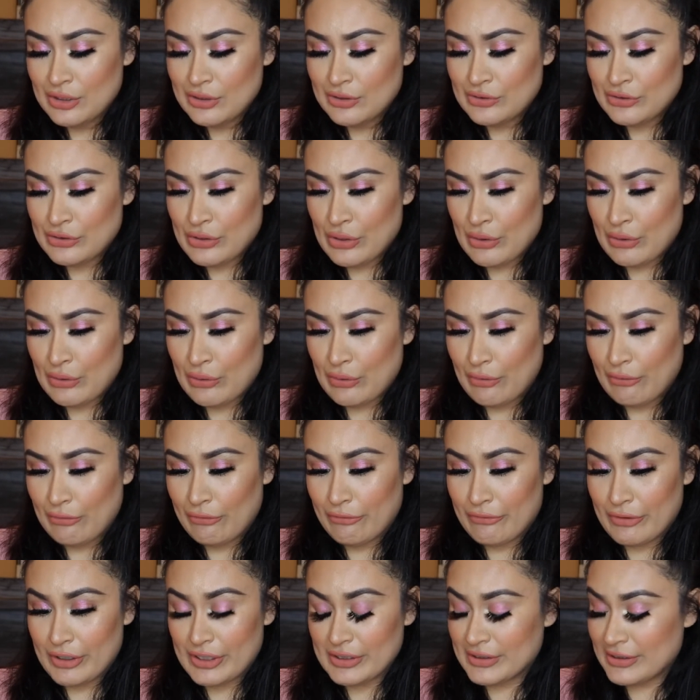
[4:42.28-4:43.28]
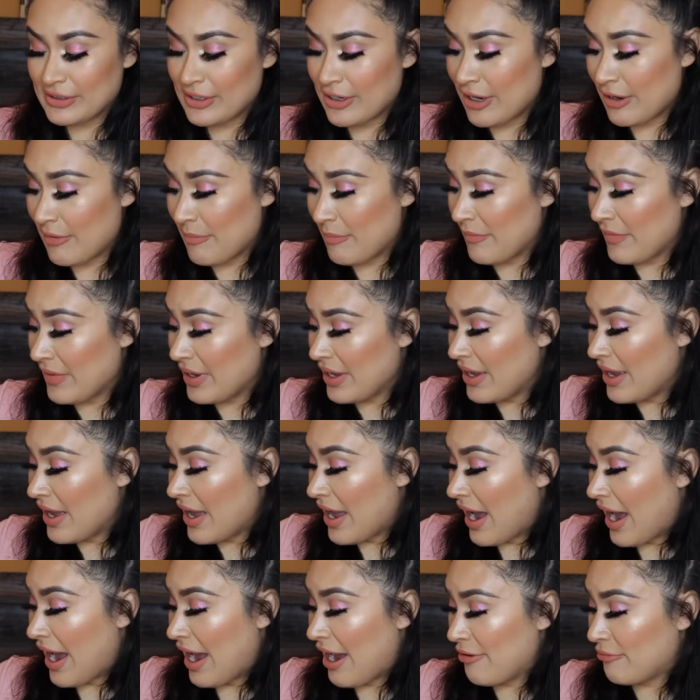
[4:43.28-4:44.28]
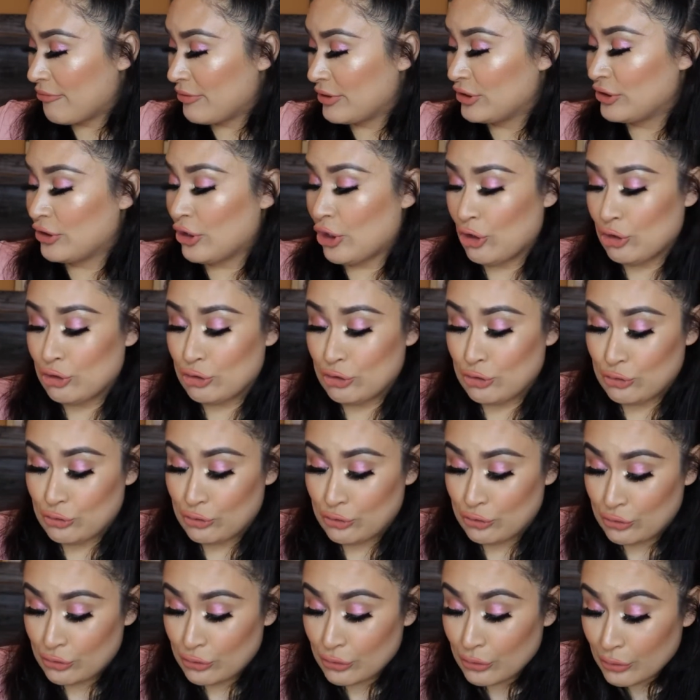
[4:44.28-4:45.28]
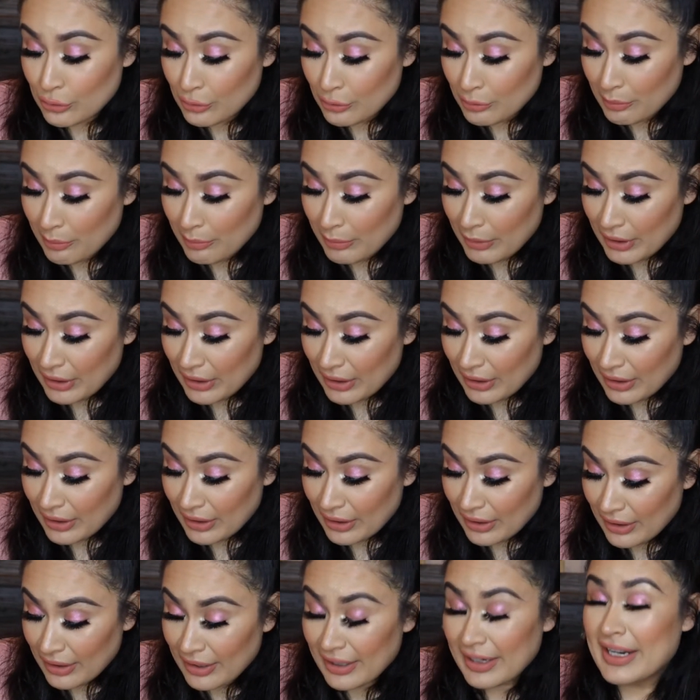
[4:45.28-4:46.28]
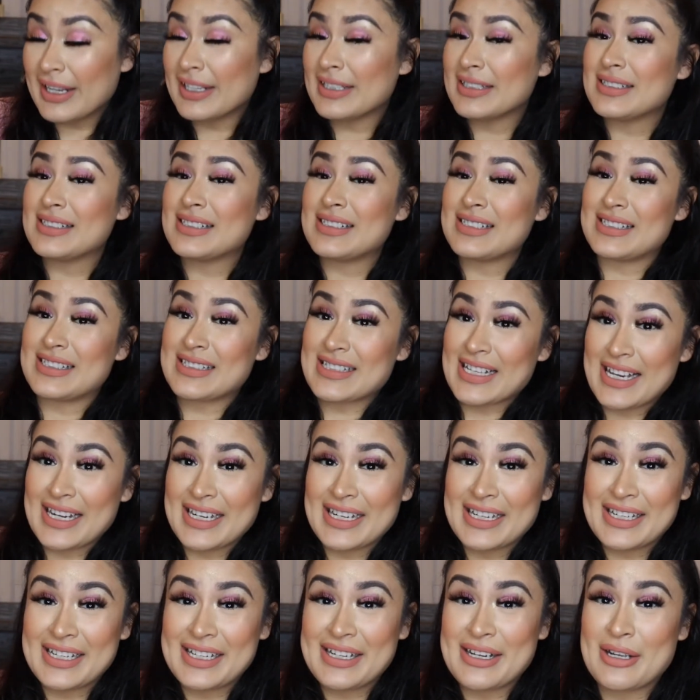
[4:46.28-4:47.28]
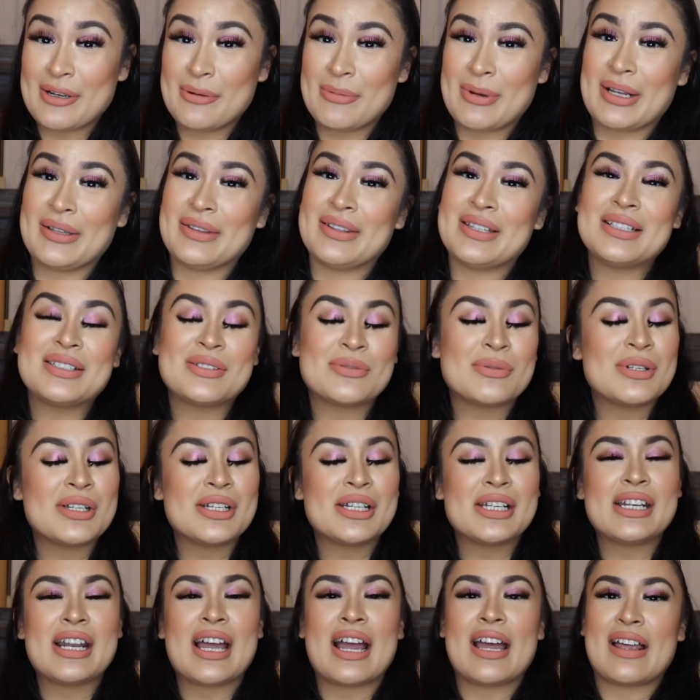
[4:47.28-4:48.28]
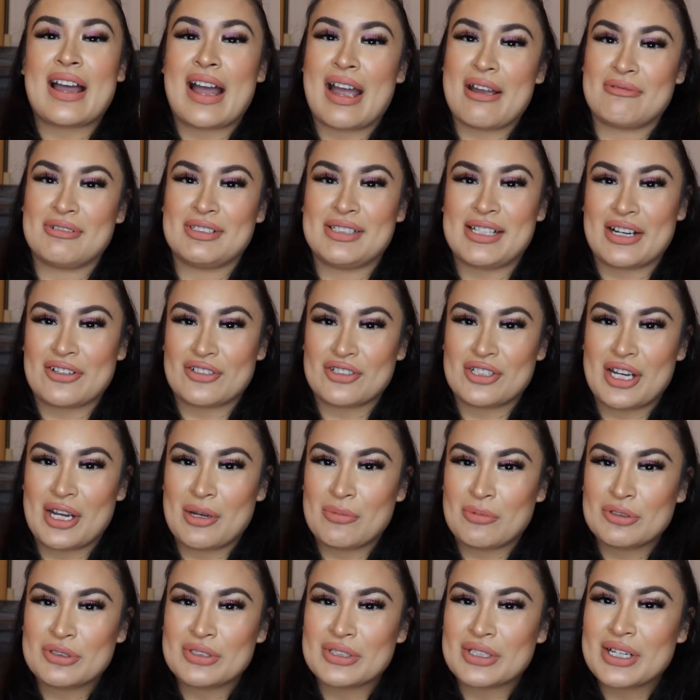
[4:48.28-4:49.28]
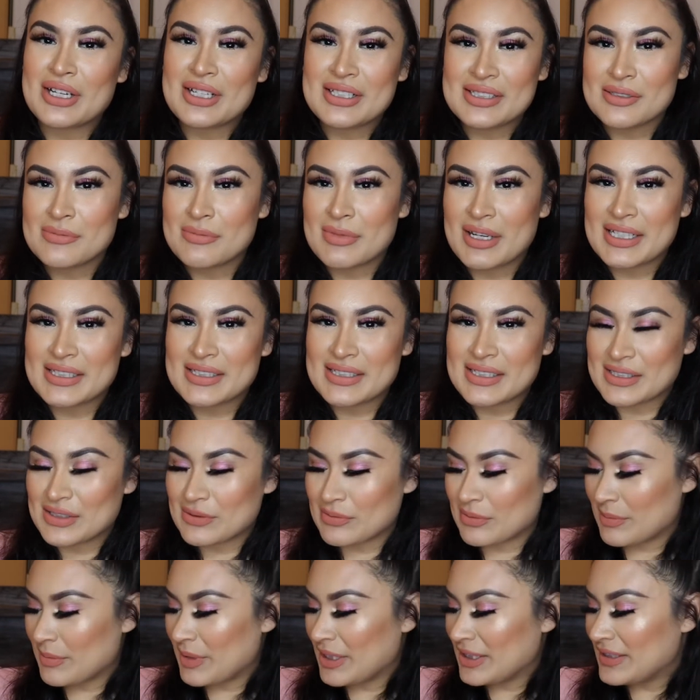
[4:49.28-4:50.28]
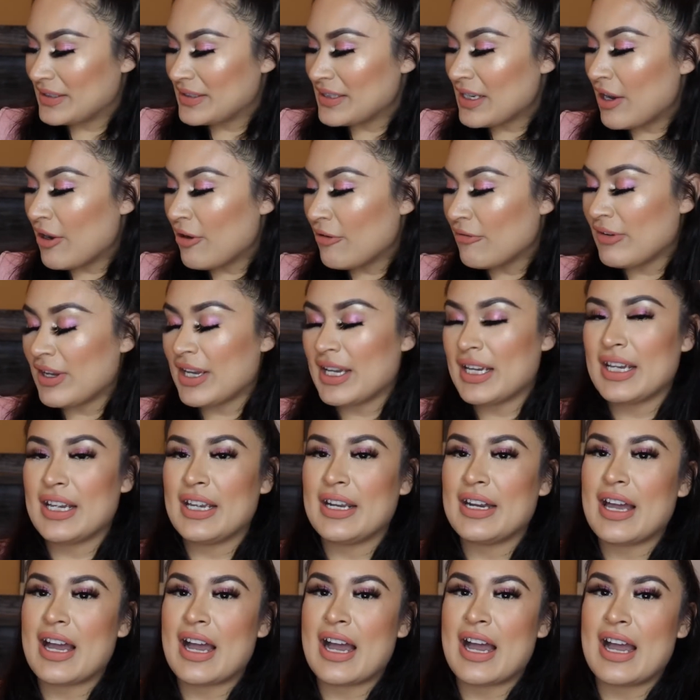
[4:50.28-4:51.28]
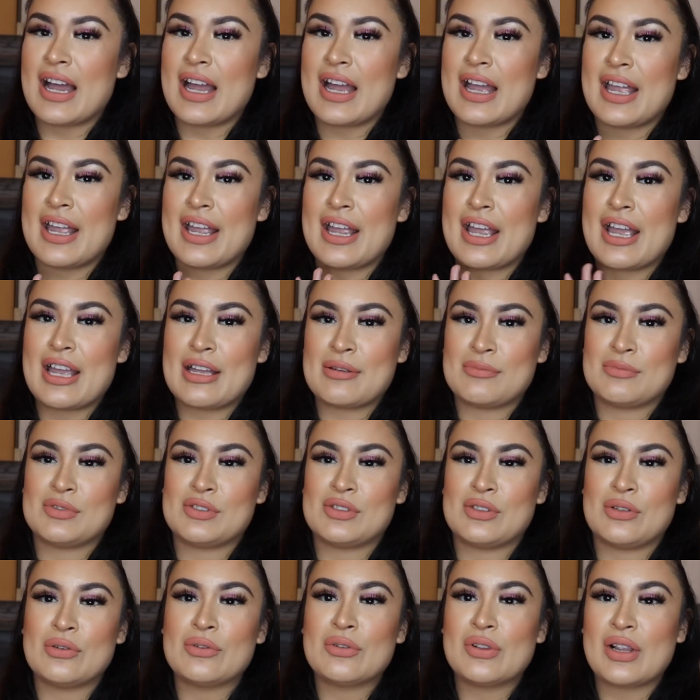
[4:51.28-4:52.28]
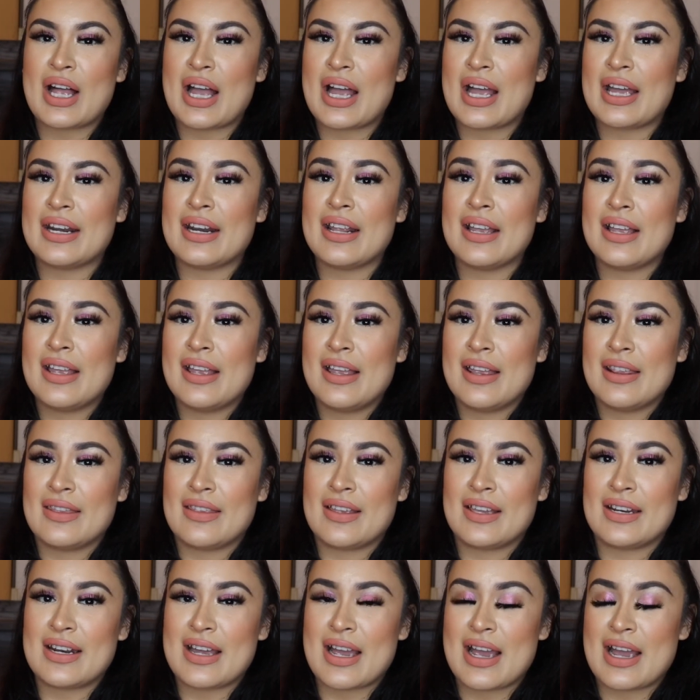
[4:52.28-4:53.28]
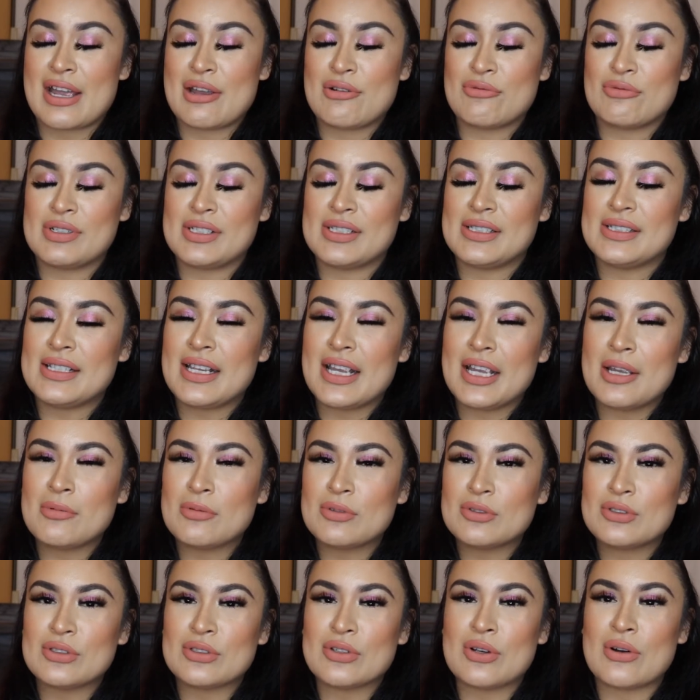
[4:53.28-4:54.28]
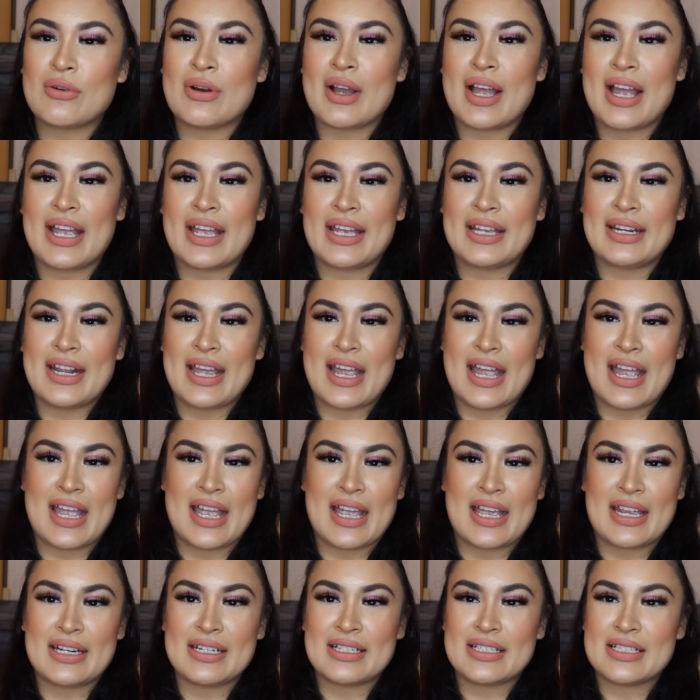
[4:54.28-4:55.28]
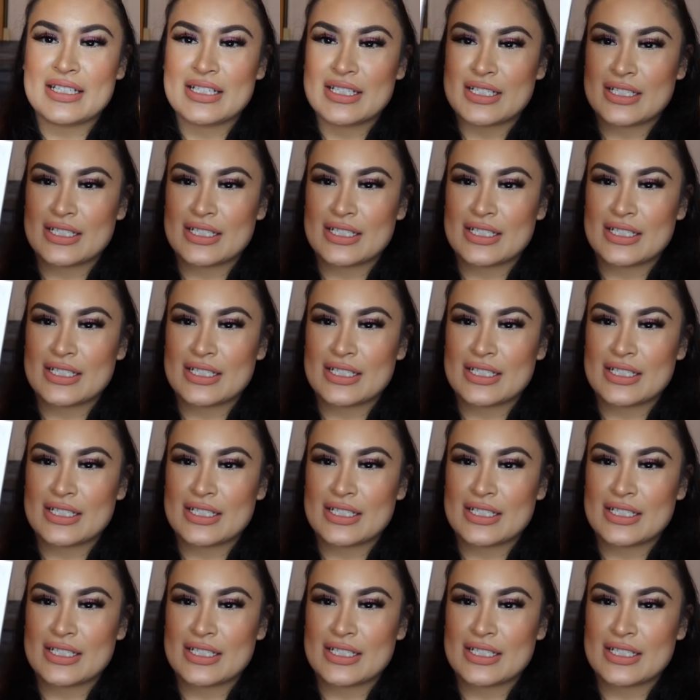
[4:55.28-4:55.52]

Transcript: So first up, I was super excited about this one. I was actually able to customize this one myself, and I am so glad that I was able to go ahead and